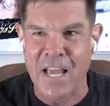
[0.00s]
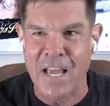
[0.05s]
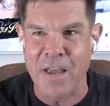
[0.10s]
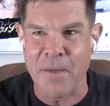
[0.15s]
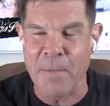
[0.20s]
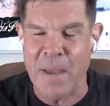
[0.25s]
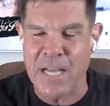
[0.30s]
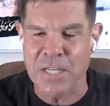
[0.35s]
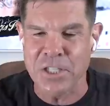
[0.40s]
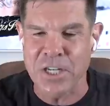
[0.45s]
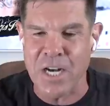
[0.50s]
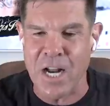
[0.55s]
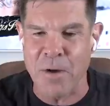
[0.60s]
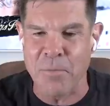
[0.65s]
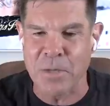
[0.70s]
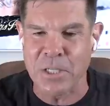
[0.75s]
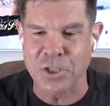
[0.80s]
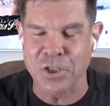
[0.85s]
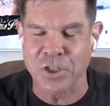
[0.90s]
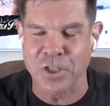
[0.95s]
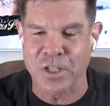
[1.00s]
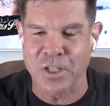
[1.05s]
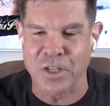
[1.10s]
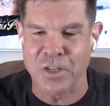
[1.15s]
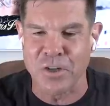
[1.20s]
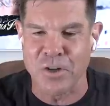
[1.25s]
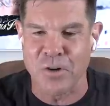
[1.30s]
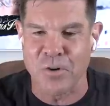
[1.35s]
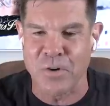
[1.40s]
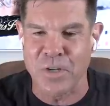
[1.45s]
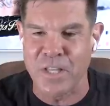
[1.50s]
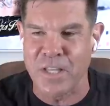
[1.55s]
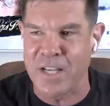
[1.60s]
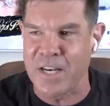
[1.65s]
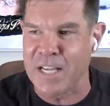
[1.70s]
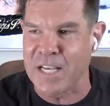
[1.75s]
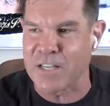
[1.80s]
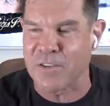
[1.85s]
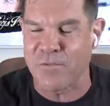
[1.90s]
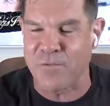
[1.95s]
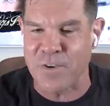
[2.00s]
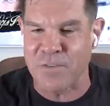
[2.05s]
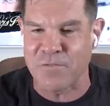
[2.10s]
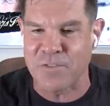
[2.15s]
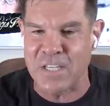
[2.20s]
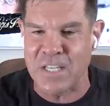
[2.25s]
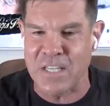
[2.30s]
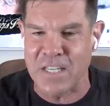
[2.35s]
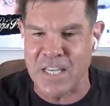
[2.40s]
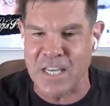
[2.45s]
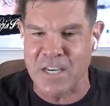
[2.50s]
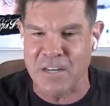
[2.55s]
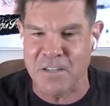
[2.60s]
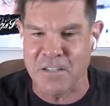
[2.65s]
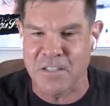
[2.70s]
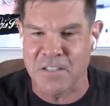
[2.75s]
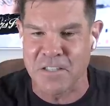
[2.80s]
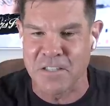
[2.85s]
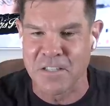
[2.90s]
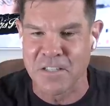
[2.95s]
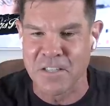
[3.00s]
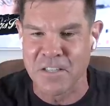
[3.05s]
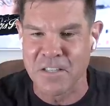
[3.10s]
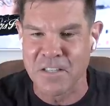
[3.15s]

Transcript: imagine how much you're going to know in the next 50 years.